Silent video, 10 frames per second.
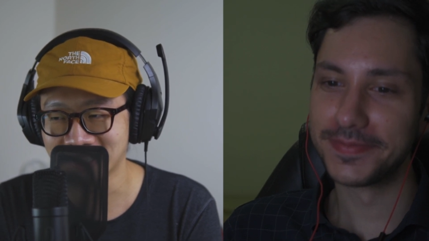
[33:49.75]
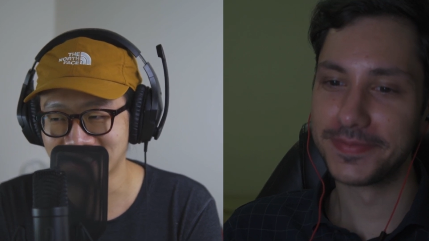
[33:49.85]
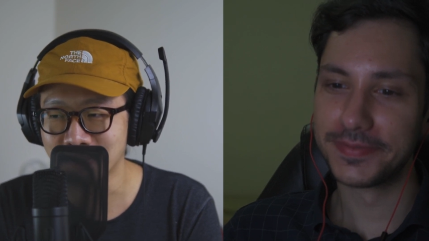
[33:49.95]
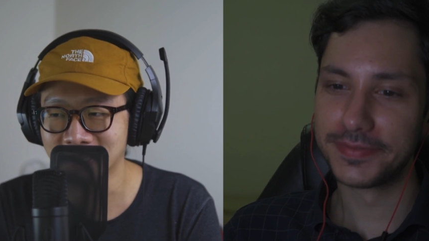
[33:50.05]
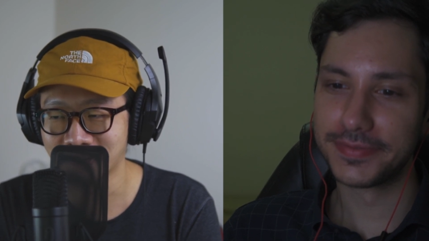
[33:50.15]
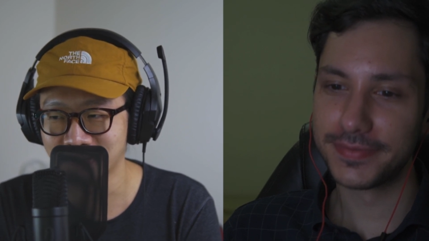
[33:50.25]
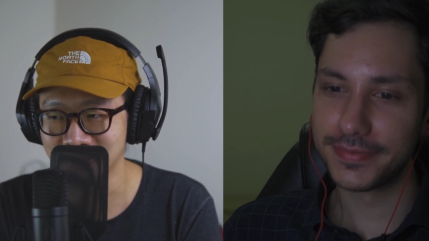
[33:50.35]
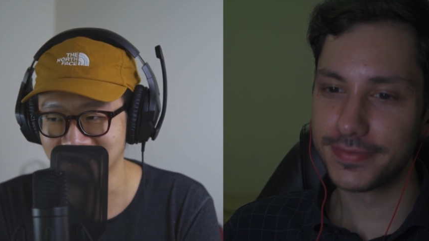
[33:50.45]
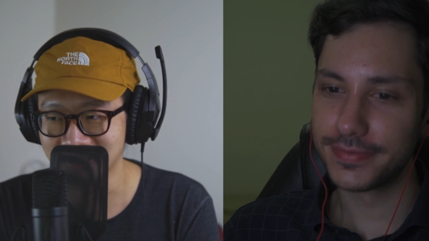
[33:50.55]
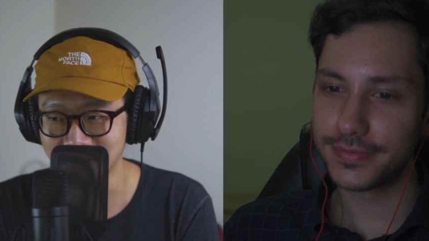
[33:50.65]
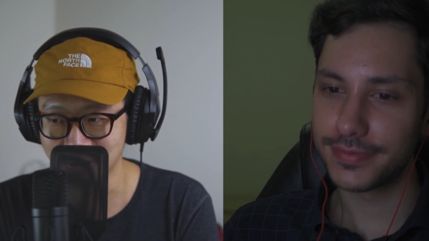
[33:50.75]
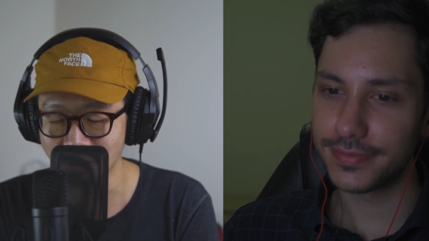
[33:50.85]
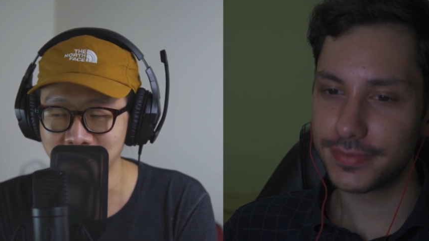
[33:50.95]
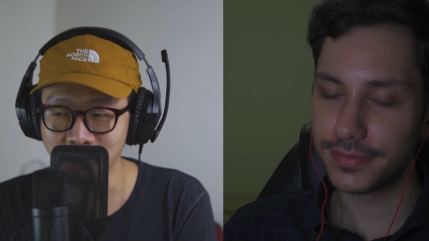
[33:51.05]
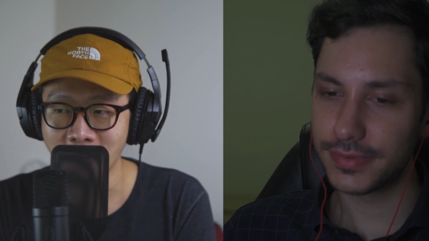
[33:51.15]
Speaker 1: in the metaverse is gonna
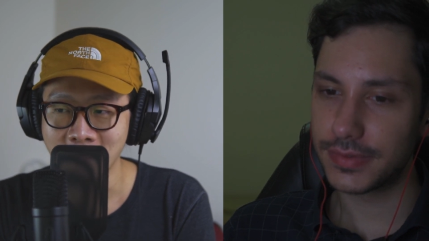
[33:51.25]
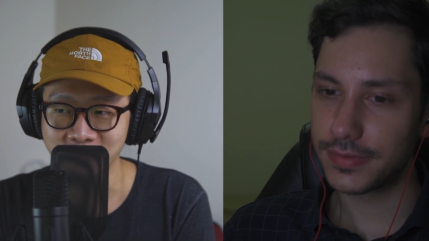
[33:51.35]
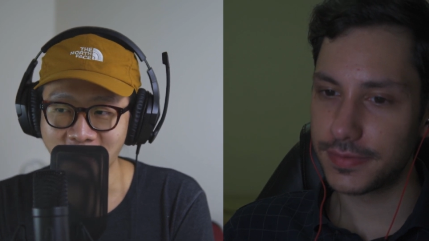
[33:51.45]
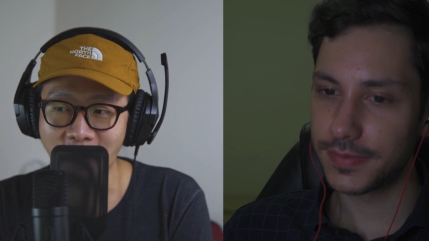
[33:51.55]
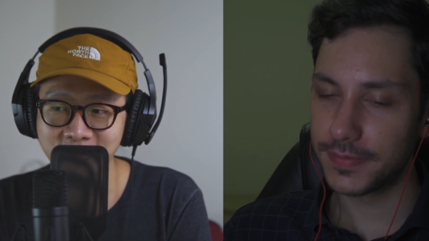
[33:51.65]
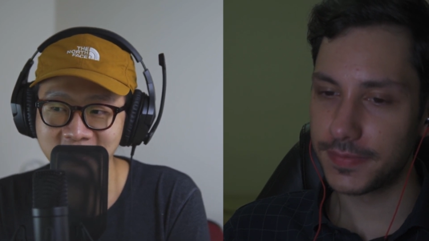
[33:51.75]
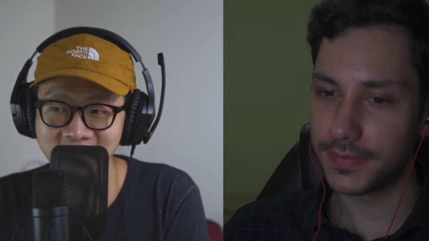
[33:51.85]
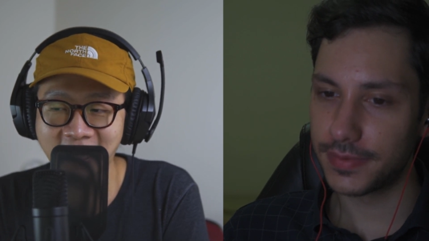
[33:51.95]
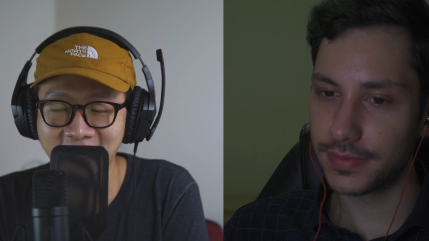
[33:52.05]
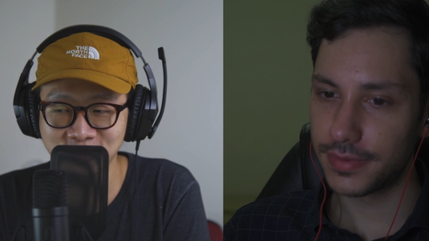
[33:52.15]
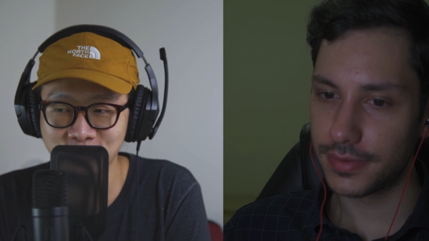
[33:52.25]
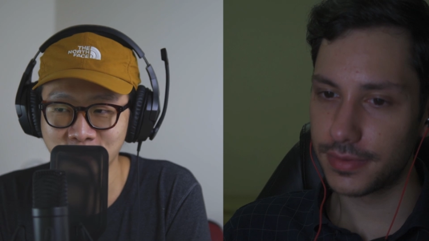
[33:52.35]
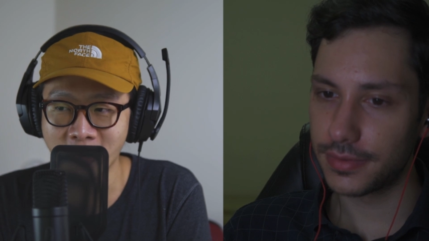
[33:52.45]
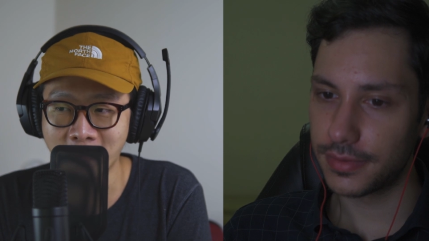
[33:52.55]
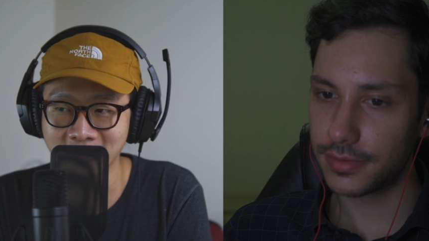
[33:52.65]
grow up. So obviously, it has to
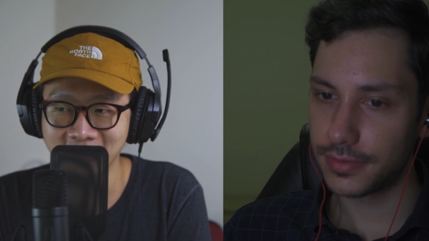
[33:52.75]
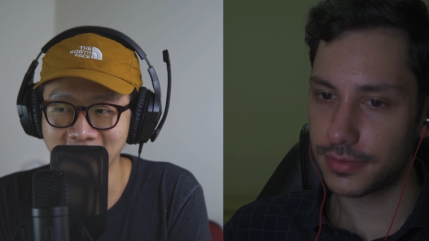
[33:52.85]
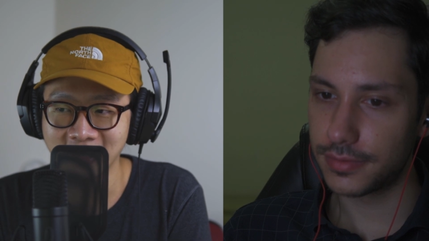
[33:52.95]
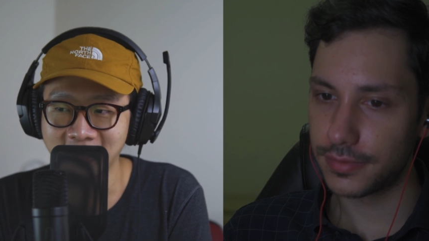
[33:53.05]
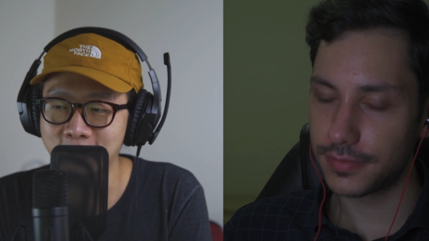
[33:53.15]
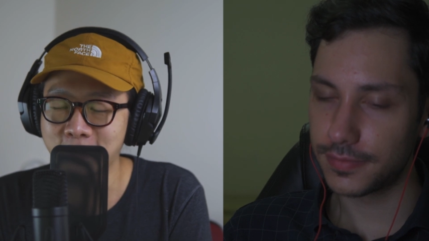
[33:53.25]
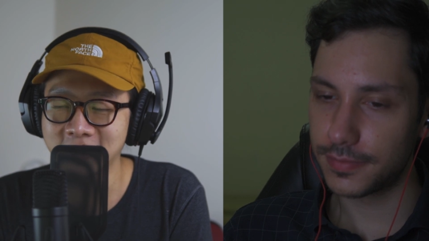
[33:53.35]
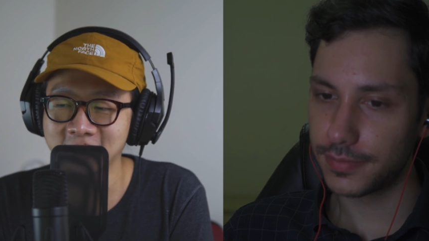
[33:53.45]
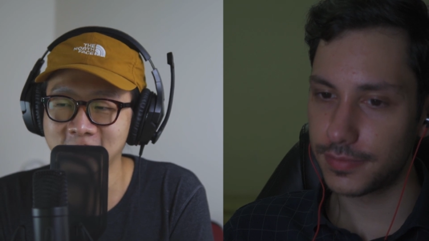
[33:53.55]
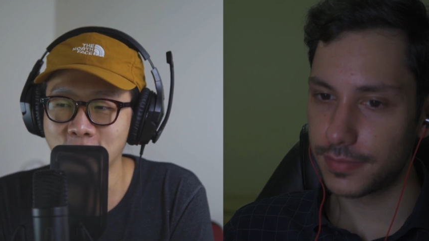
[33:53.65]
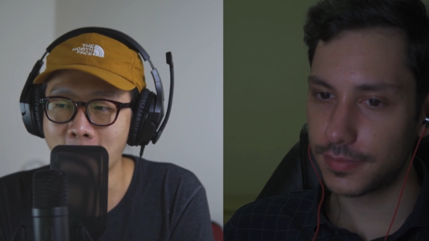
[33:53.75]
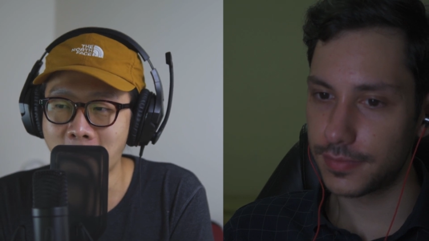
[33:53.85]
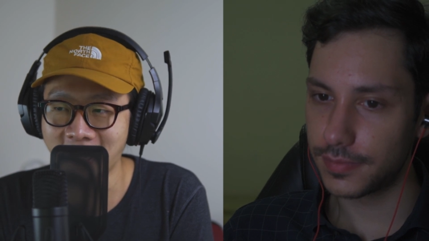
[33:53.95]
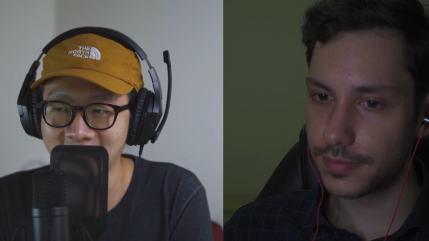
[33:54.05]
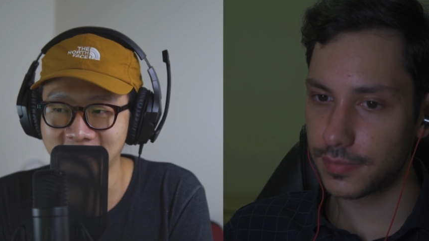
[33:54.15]
grow up then you basically you're
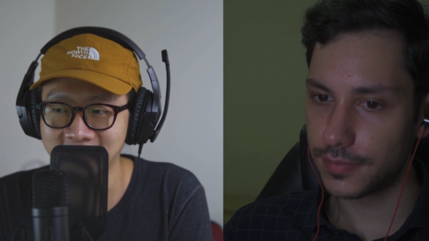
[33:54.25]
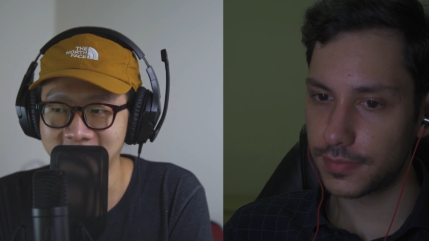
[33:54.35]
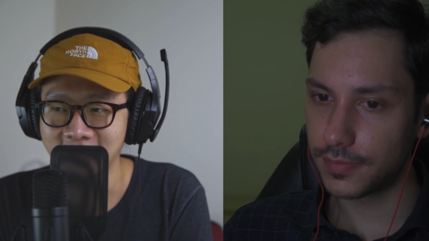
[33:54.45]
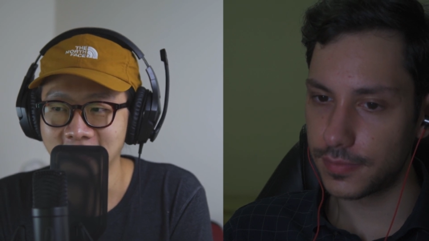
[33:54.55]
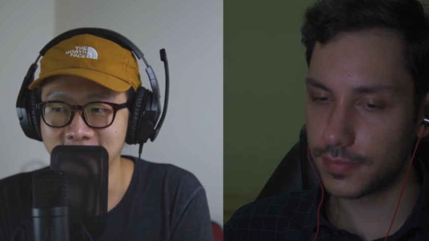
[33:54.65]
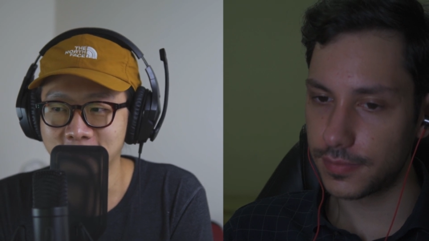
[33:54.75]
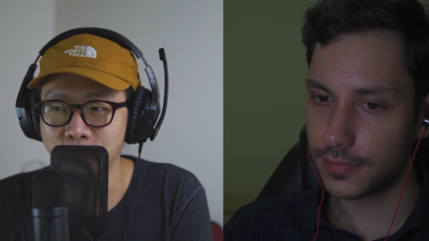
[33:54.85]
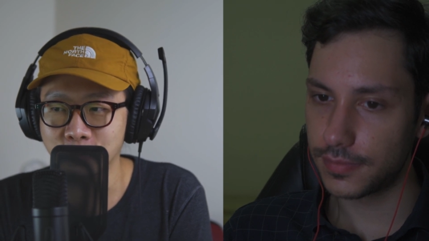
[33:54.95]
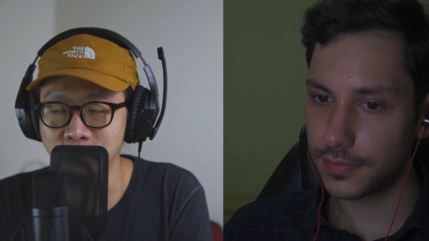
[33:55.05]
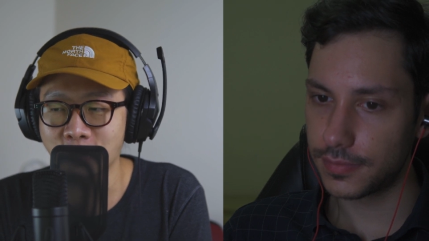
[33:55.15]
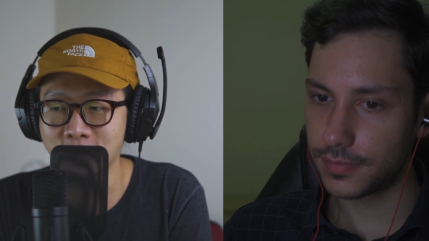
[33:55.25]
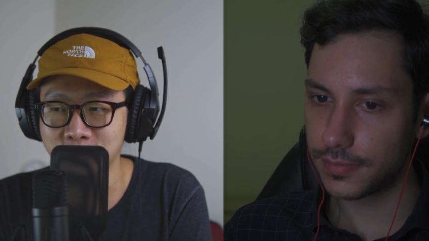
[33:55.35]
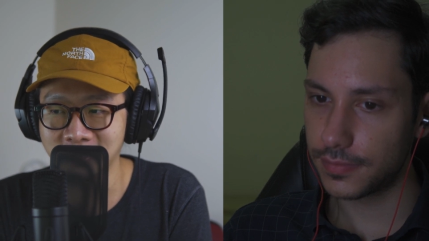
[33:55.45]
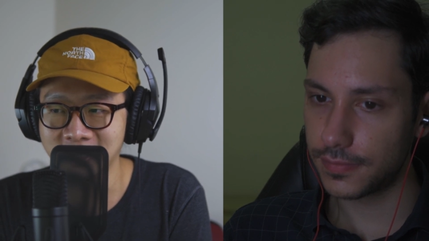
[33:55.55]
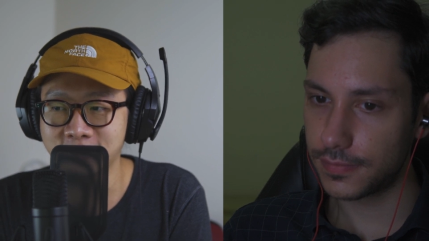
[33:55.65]
paying for your dog
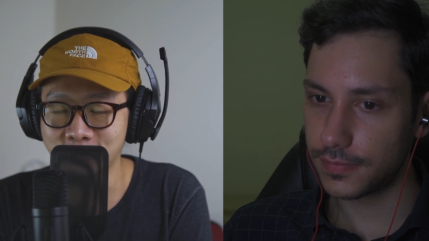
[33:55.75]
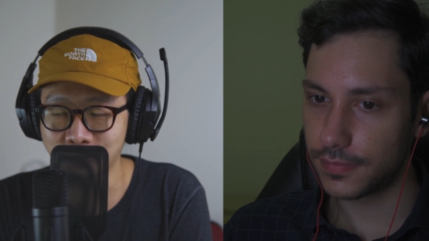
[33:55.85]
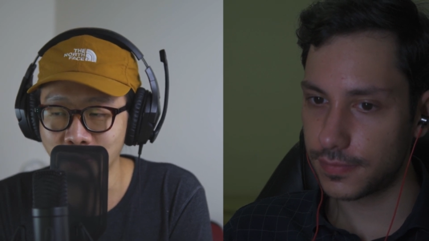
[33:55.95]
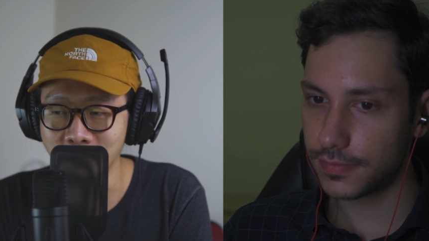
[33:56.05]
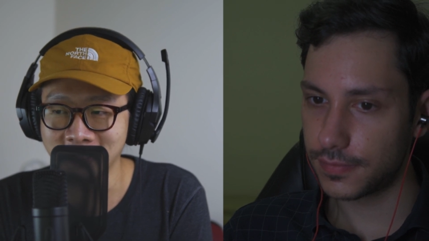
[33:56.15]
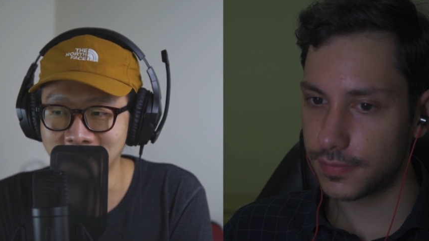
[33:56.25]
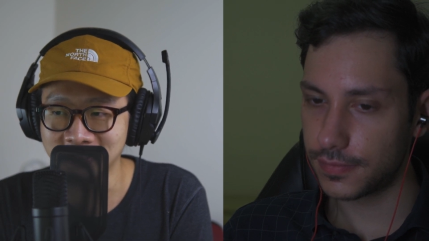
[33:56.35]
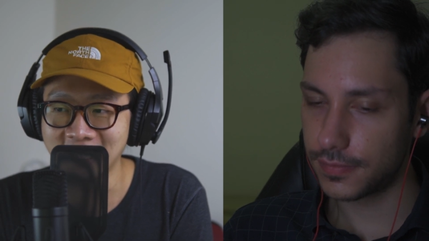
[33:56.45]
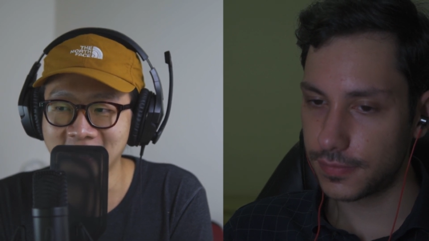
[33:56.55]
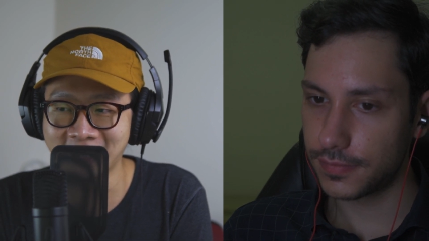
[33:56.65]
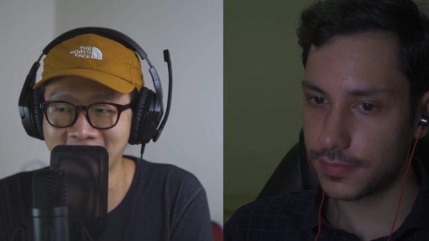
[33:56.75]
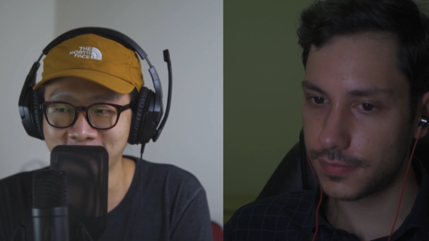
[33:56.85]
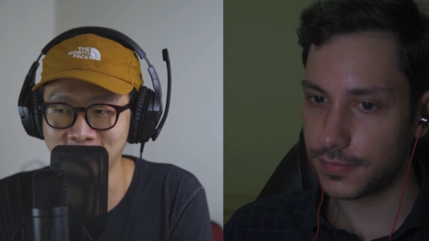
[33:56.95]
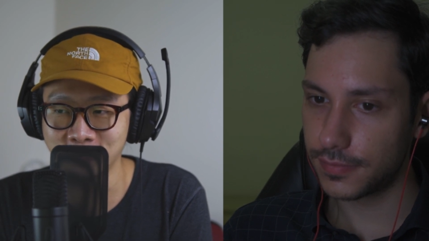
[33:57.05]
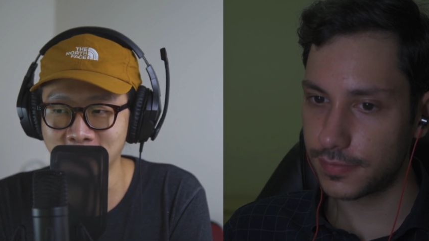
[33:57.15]
to live for two years in the
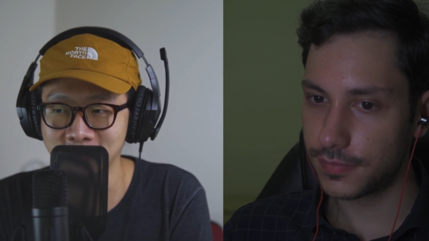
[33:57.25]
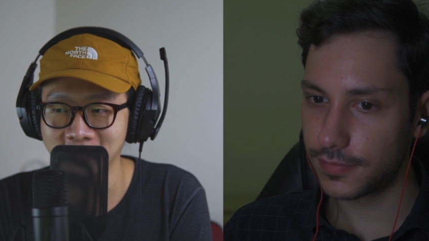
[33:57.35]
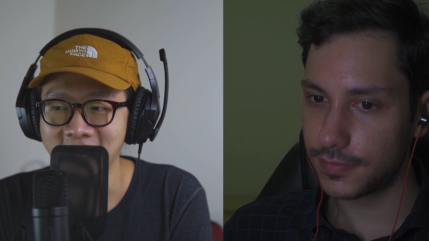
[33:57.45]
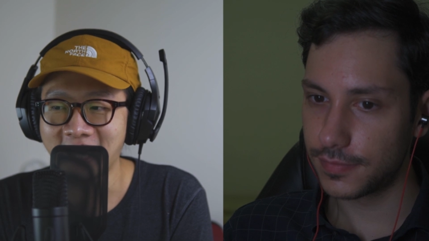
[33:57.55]
NFT world.